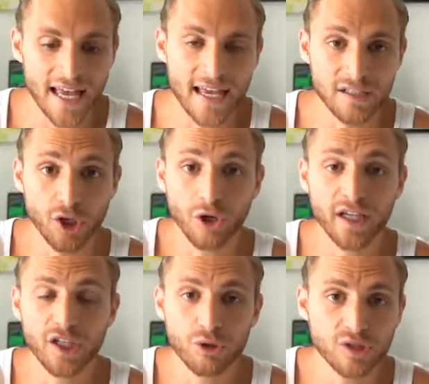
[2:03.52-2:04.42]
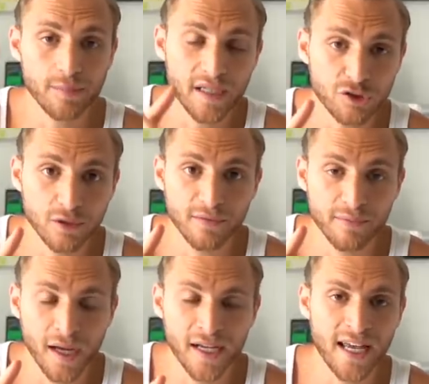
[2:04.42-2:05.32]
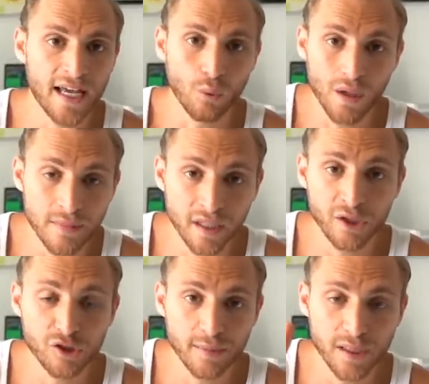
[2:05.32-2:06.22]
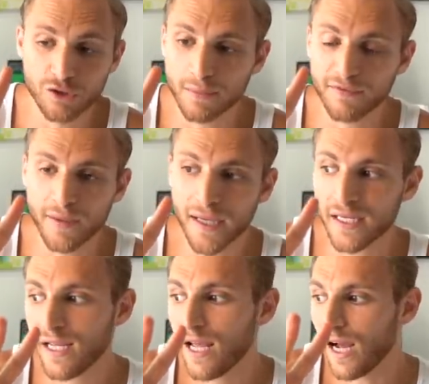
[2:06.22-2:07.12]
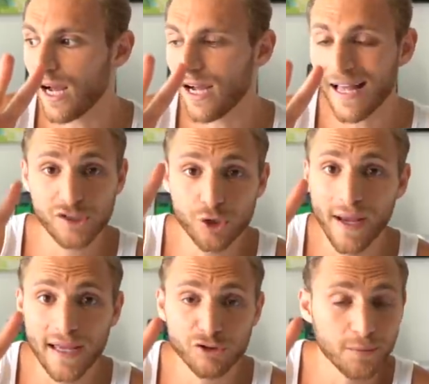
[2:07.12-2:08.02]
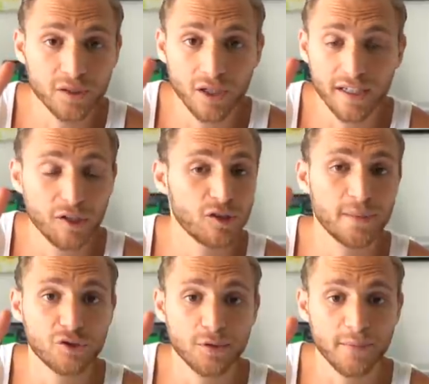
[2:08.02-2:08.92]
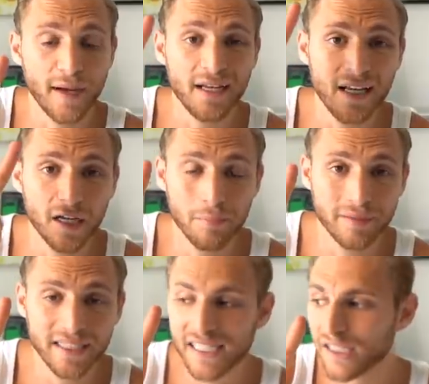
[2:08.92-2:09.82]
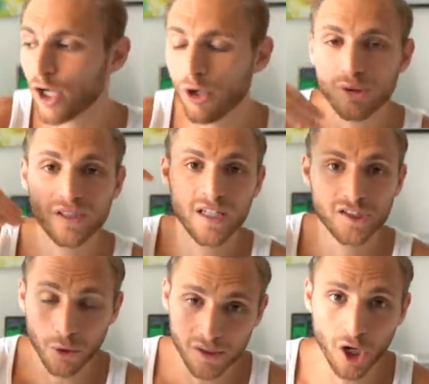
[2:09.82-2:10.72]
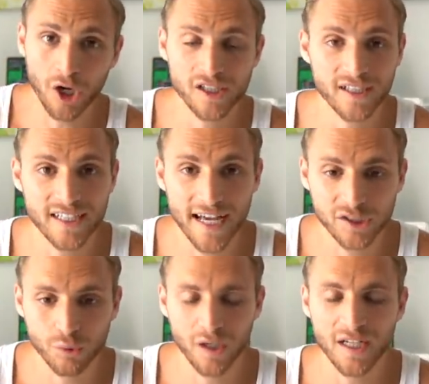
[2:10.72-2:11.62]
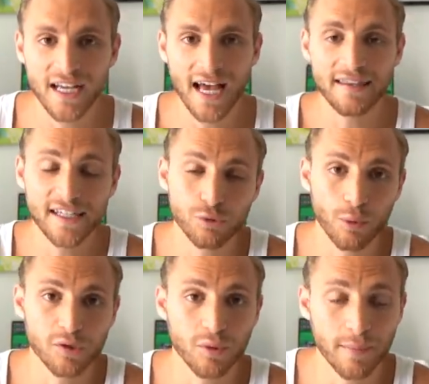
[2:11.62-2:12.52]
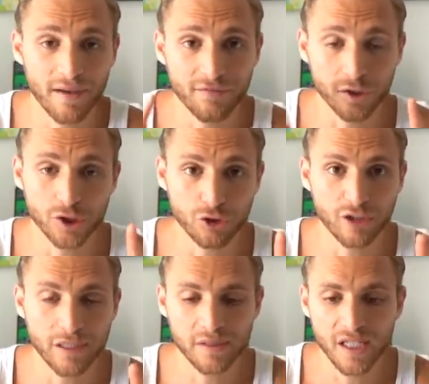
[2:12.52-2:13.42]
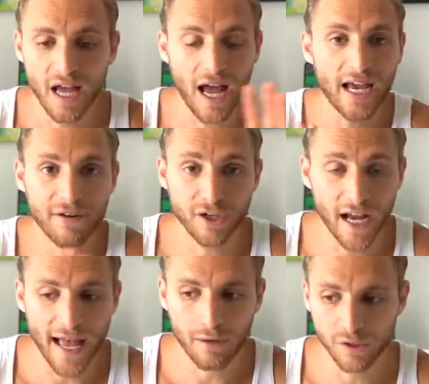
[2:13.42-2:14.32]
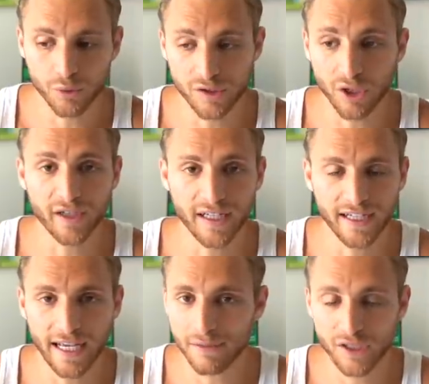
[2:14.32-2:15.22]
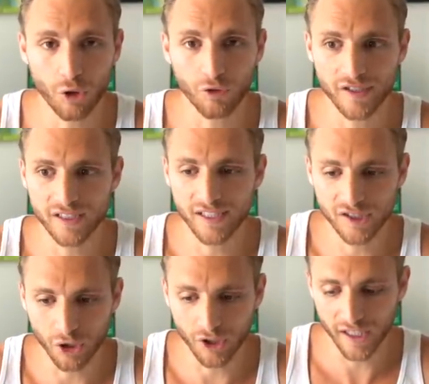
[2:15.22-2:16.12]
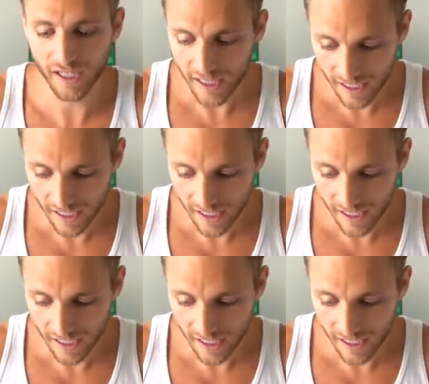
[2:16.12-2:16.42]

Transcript: and dunking used to be a dream of mine, and windmilling used to be a dream of mine, and two-hand dribble dunking used to be a dream of mine. Completed those, so it's on to the next one, and this one was one of my first dreams I ever had, which was dunking in games. That's the whole reason I started.